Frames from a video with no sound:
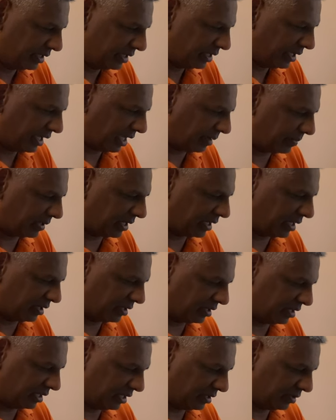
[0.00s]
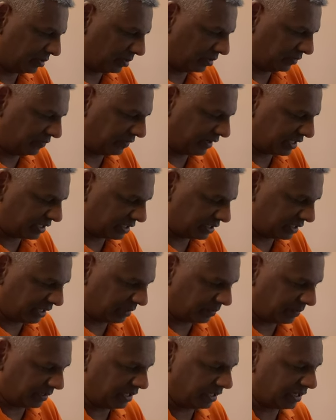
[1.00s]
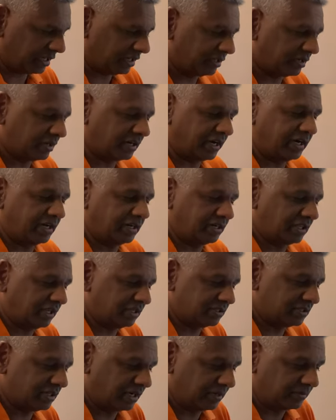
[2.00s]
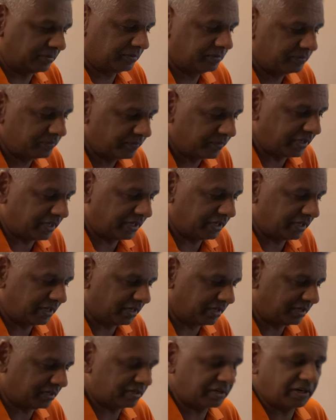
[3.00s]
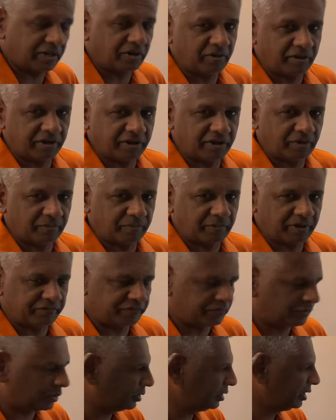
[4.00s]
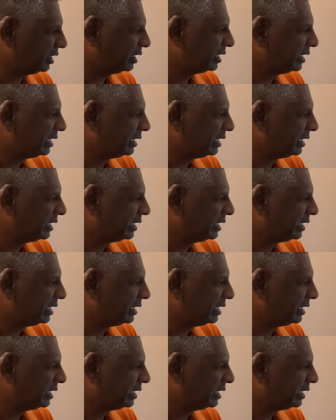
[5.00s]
I'm a little old-fashioned that way. I rather write things down than record it on my phone.